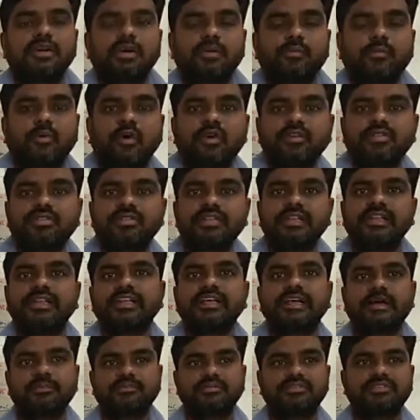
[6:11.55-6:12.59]
Porcelain
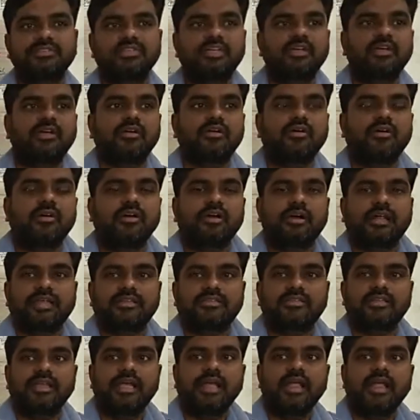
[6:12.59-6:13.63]
cups they are called
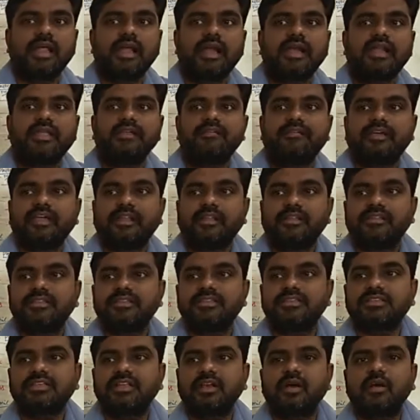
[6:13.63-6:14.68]
as. And even the
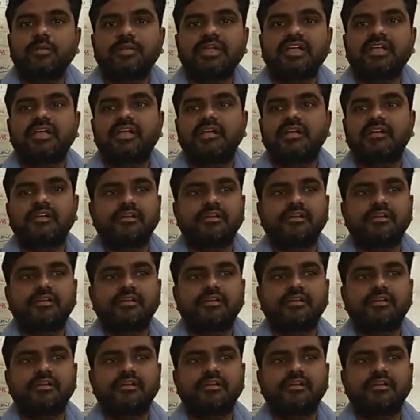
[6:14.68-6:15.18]
ceramic,